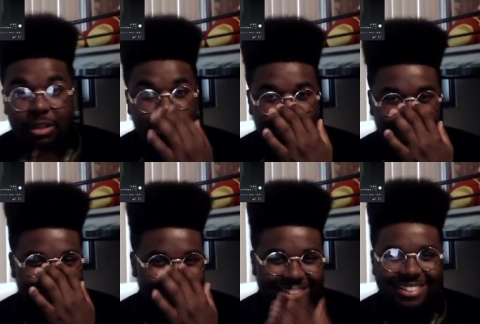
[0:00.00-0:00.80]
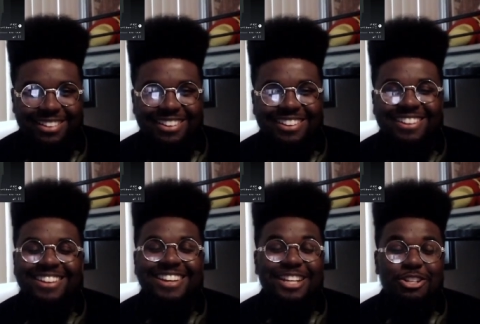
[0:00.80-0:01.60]
Bruh.
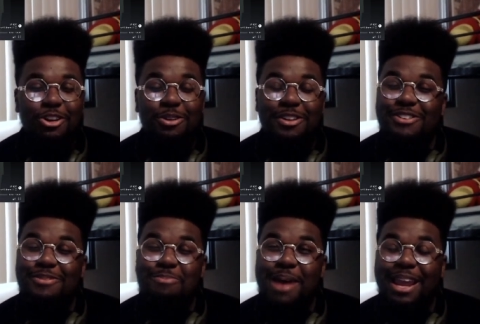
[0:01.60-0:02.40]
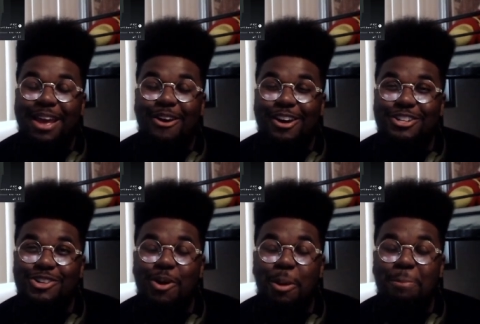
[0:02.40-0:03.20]
You told him you back out because
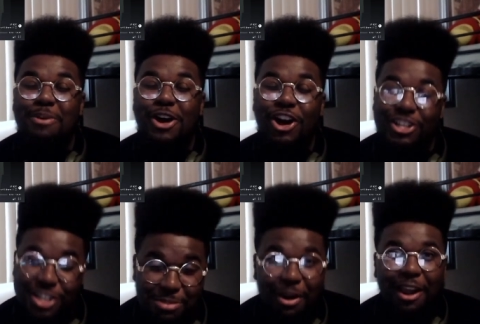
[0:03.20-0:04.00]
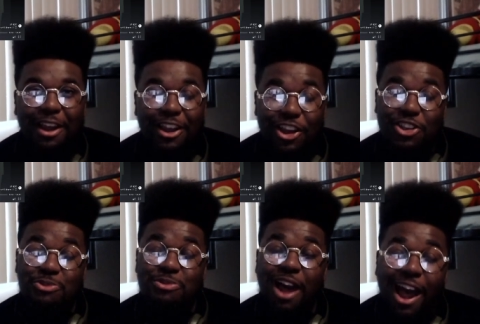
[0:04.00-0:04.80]
you a pussy, bruh. You
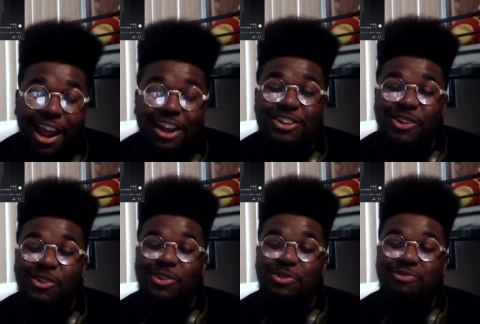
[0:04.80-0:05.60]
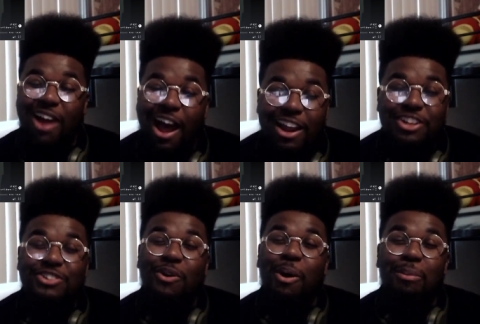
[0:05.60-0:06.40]
died because you
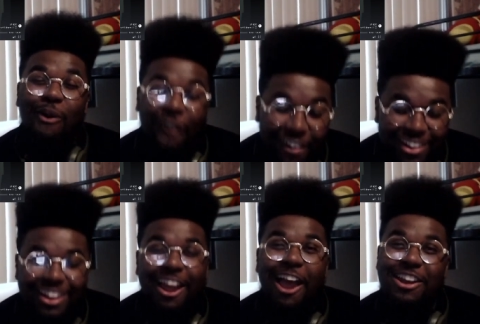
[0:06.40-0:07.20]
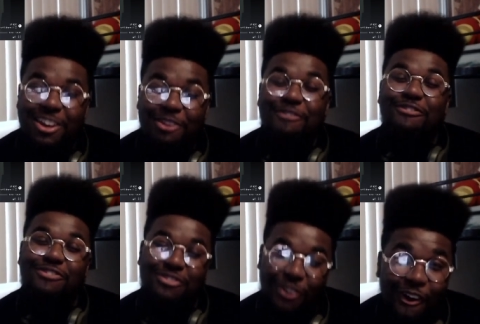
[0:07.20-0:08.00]
a pussy. That nigga
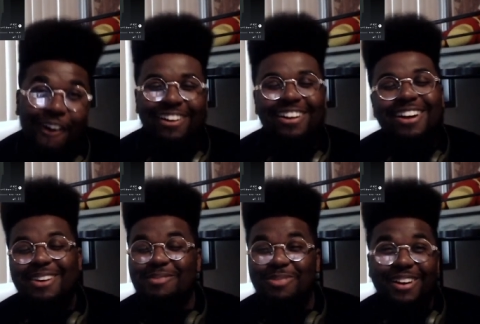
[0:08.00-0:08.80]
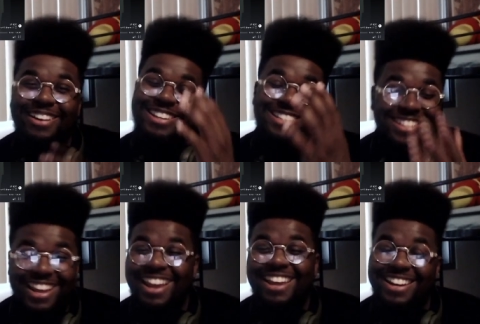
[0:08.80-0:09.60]
fuck. Bruh, he's
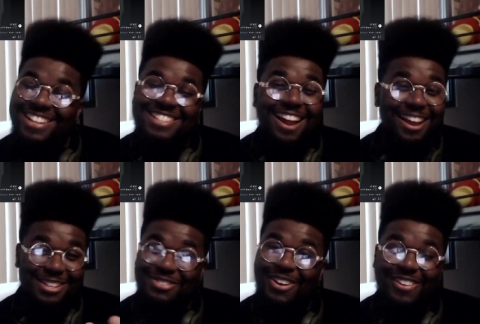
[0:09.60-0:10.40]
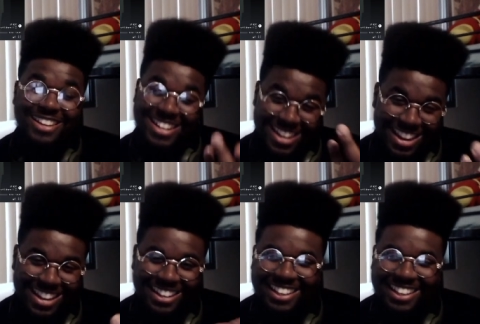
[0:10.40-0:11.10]
dead. It's not his fault. He dead.